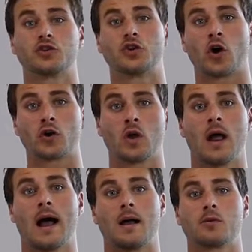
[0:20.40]

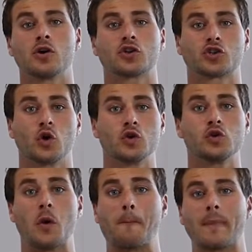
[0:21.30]
tutorial, I'm gonna show you
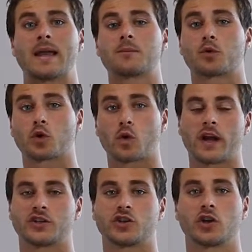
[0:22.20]
the main
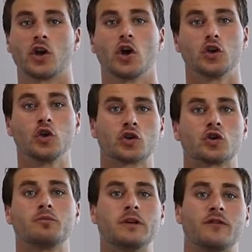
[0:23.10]
progression you should